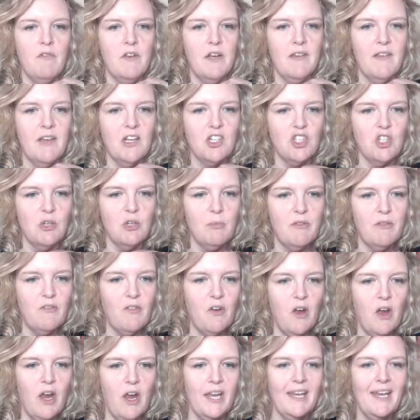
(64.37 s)
that should be
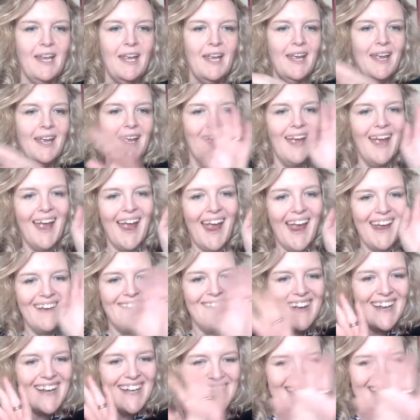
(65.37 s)
fine. Hey
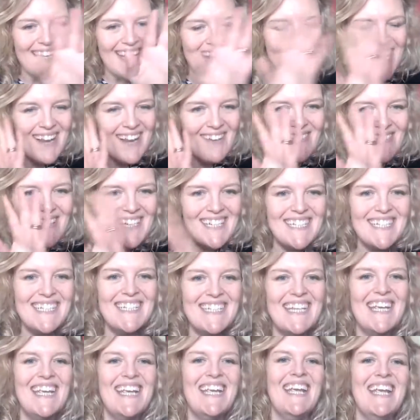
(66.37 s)
Wendy, lovely to
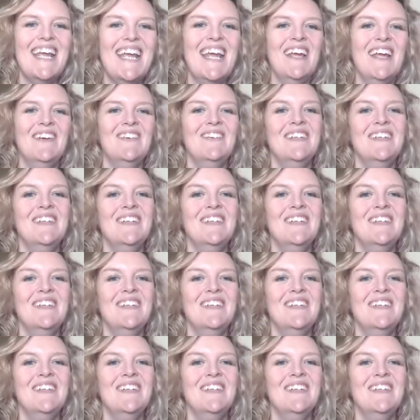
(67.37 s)
see you.